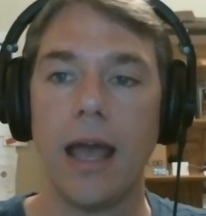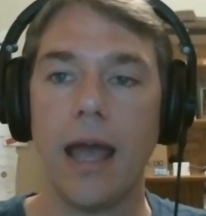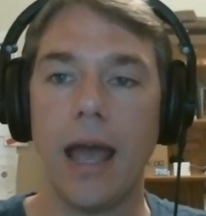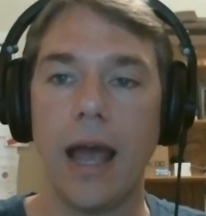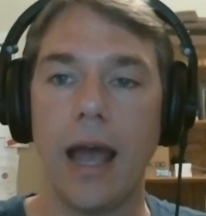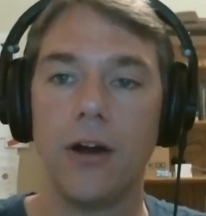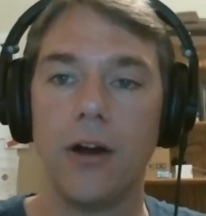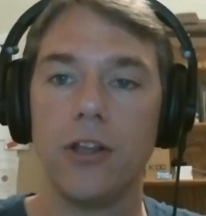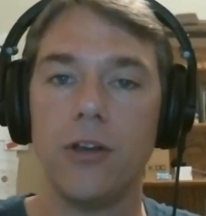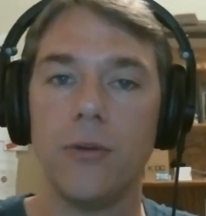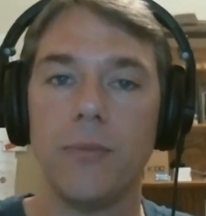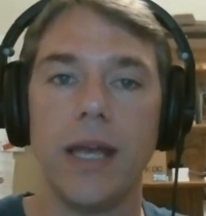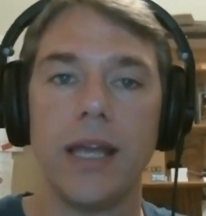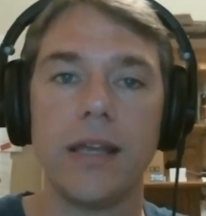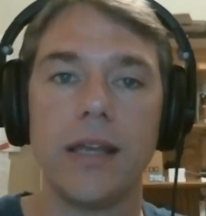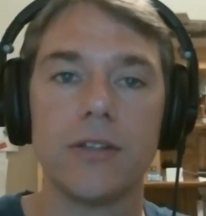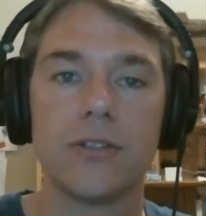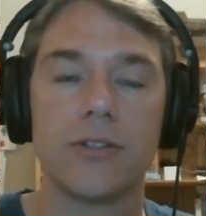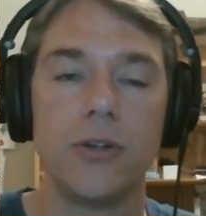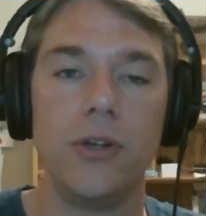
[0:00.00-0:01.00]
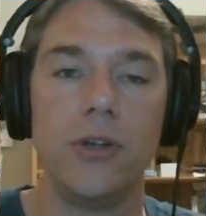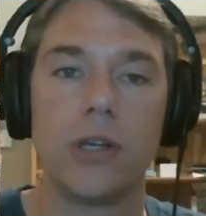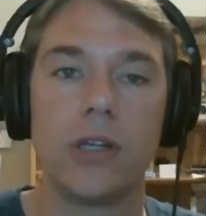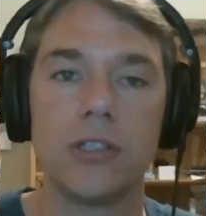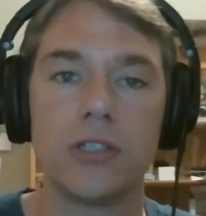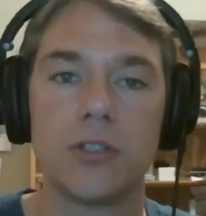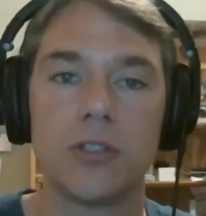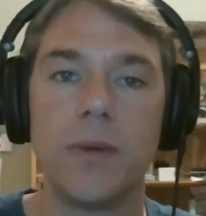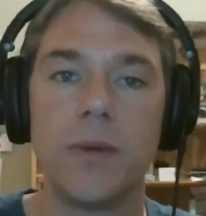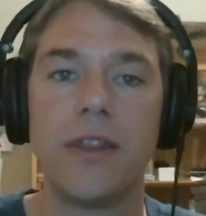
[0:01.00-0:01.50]
How do you make it so you
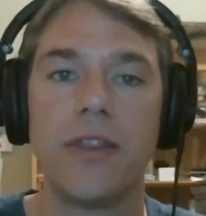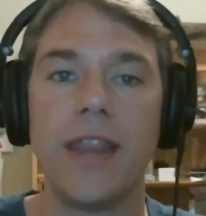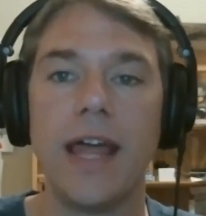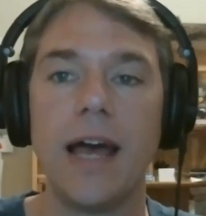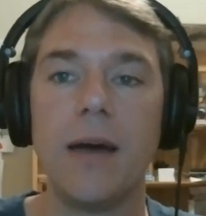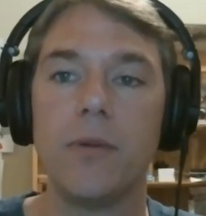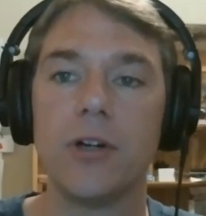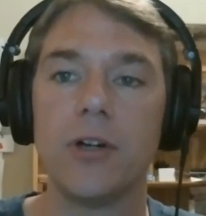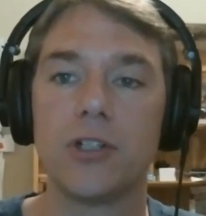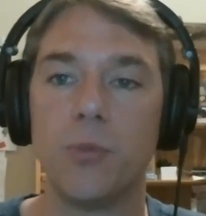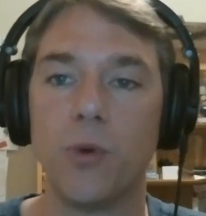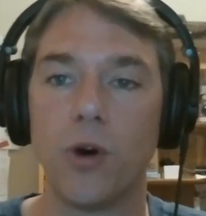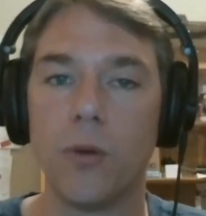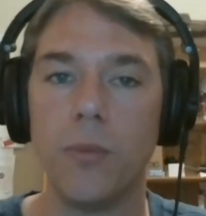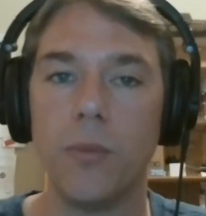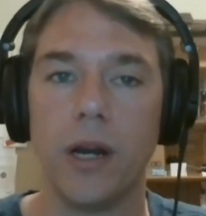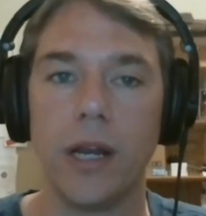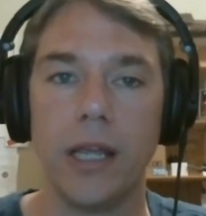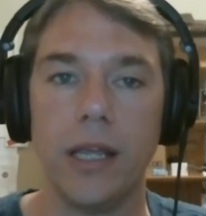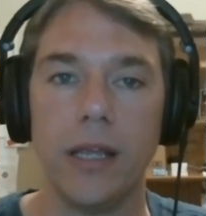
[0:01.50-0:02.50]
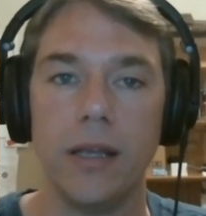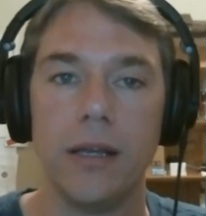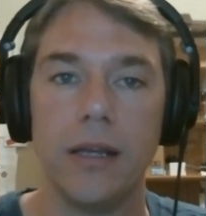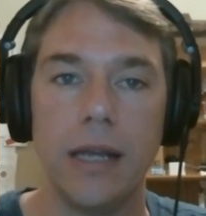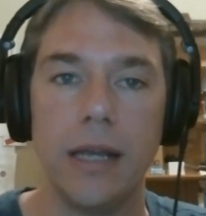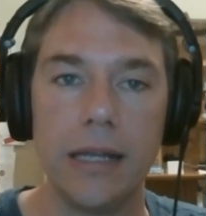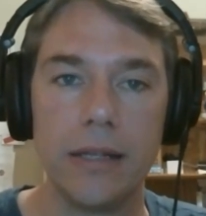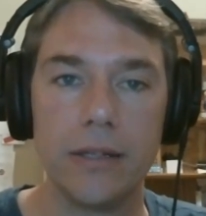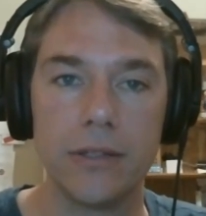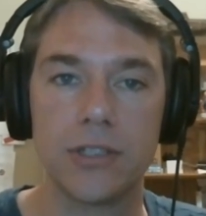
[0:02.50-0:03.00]
can spend that much more money
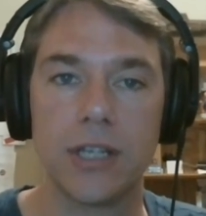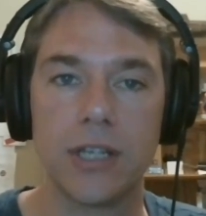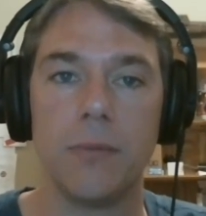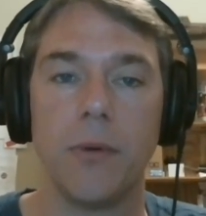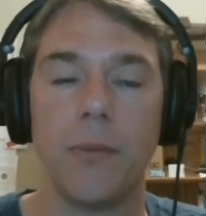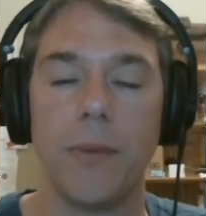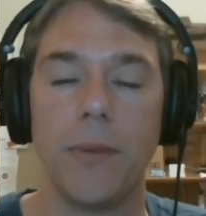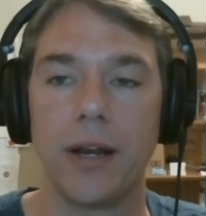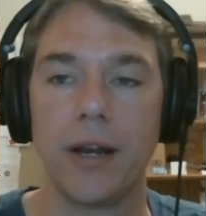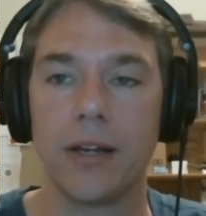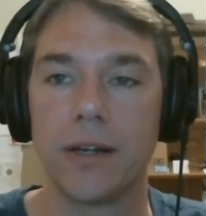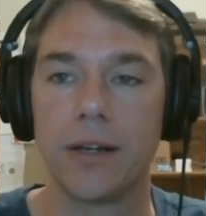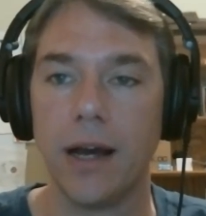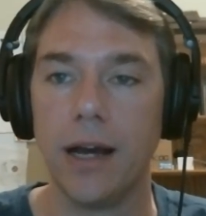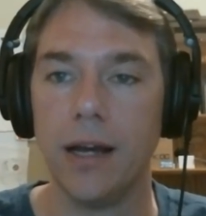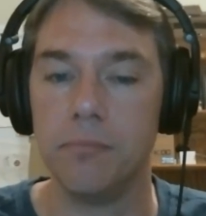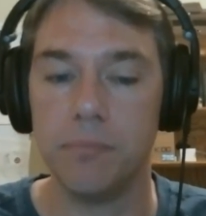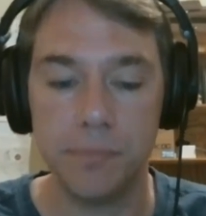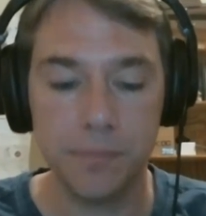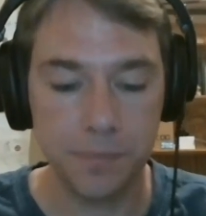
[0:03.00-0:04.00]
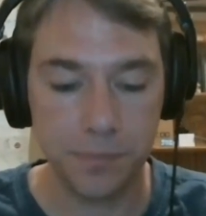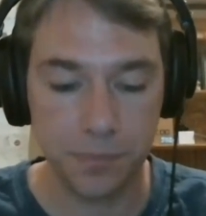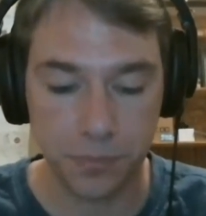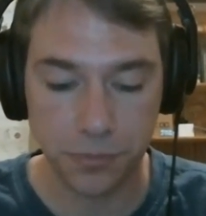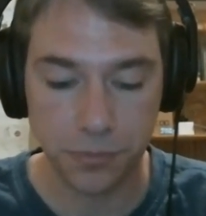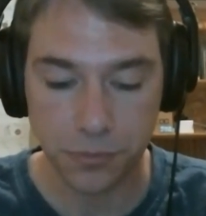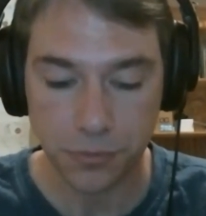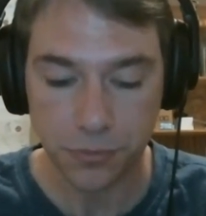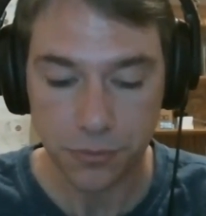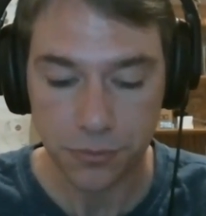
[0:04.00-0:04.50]
in the same amount of time?
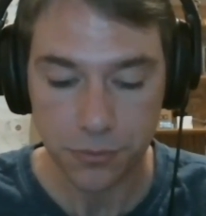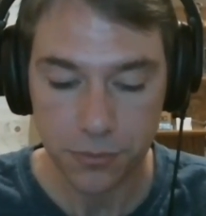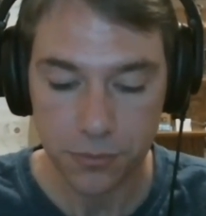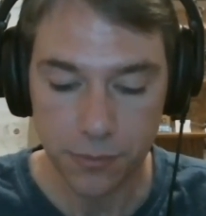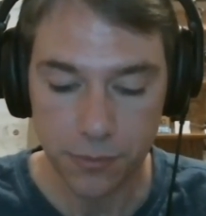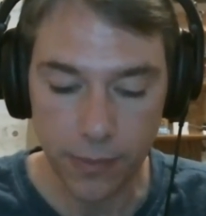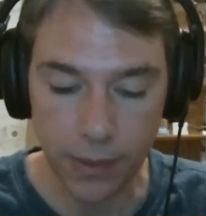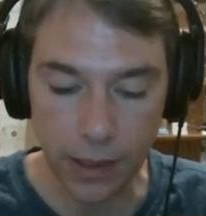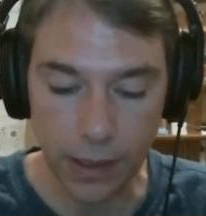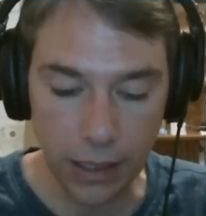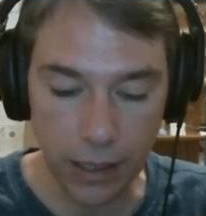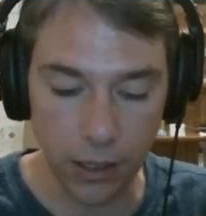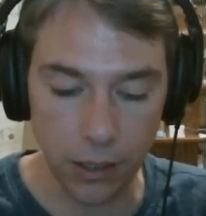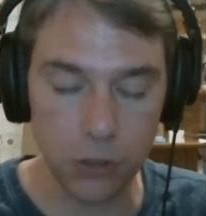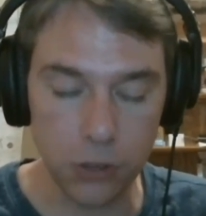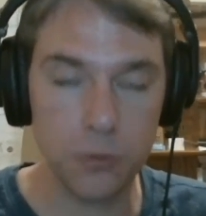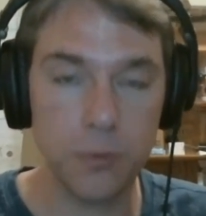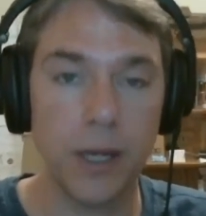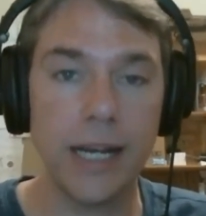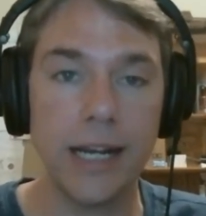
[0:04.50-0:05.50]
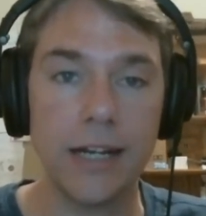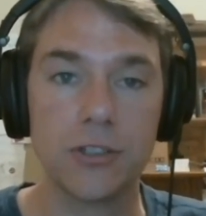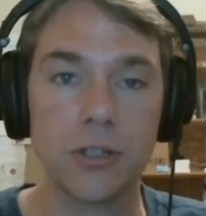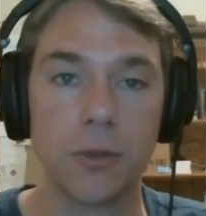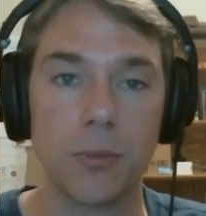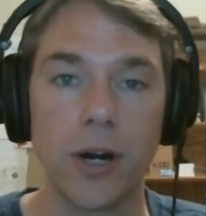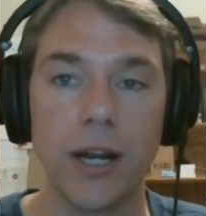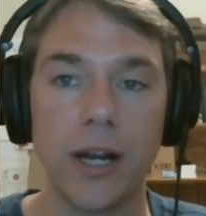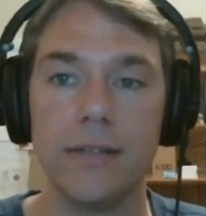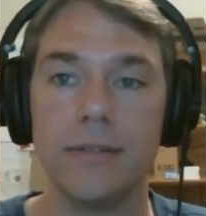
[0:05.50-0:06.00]
Here's my
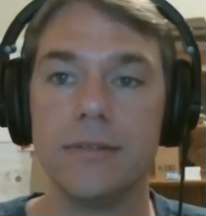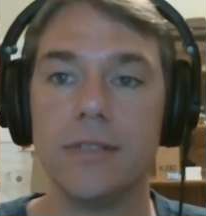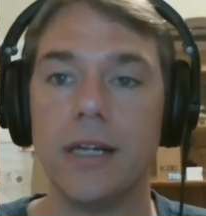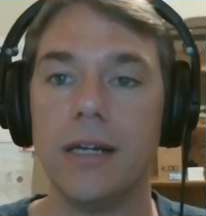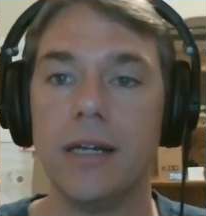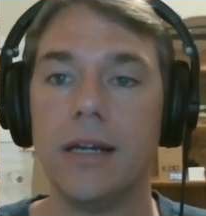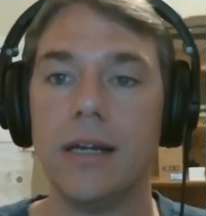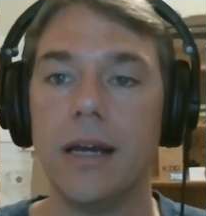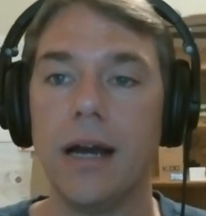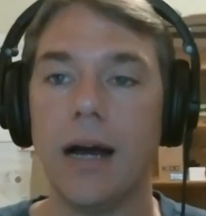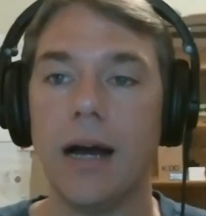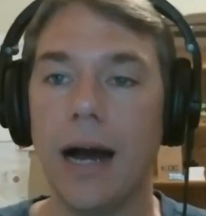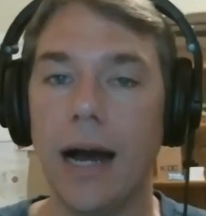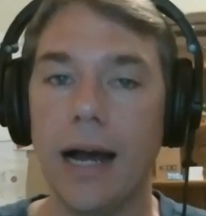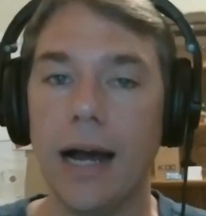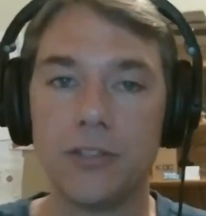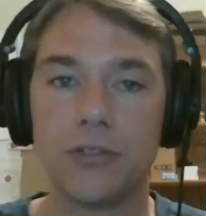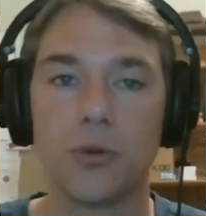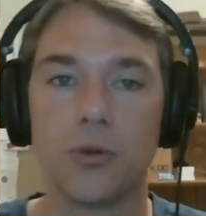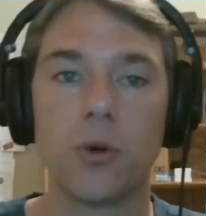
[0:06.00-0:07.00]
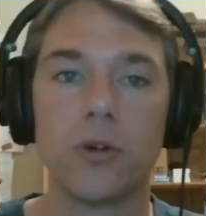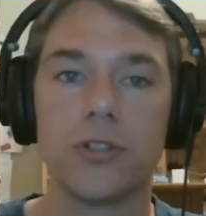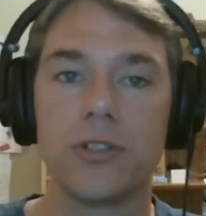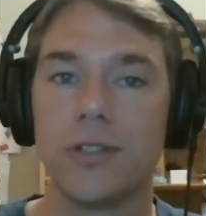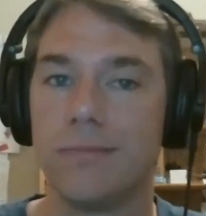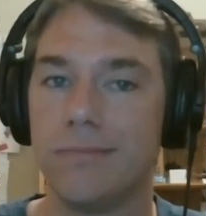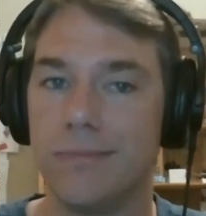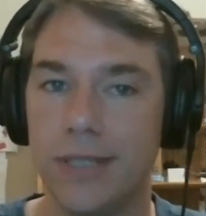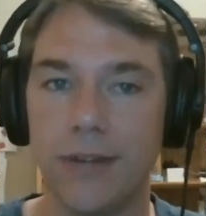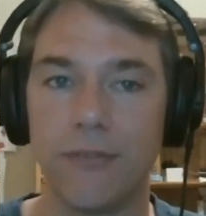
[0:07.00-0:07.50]
answer, Brett. I sourced
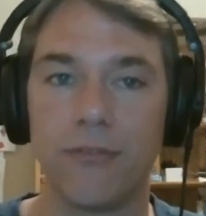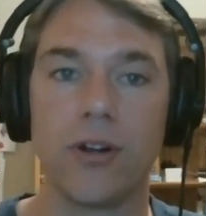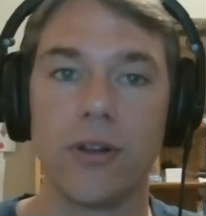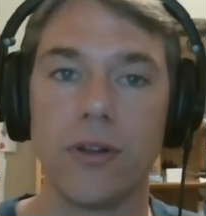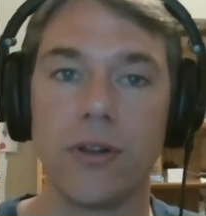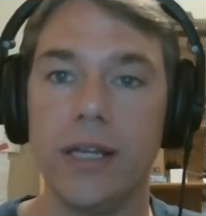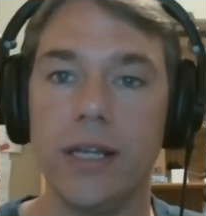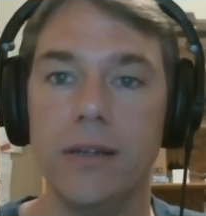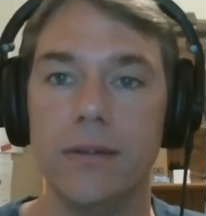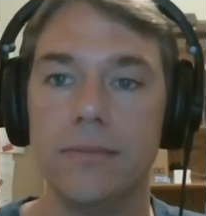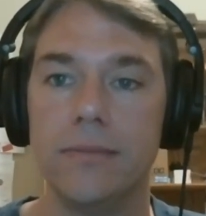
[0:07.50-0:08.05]
differently.